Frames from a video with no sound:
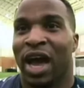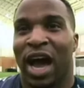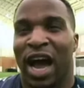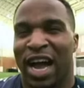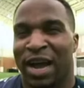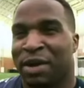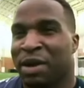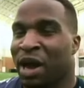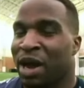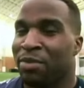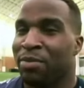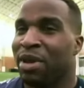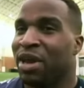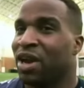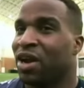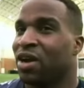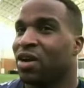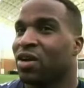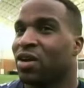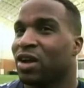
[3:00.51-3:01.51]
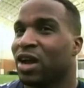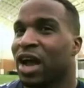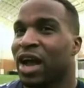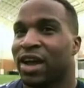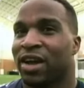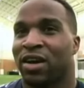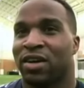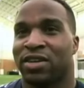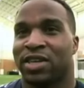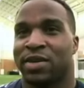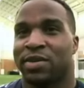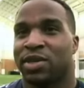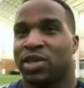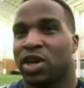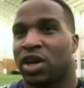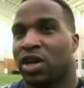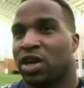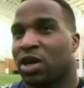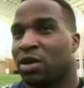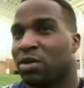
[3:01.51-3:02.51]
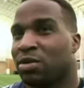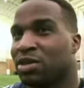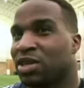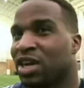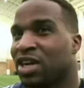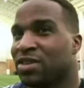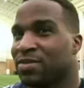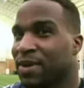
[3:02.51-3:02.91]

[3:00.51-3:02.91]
I kind of made eye contact with John a couple times,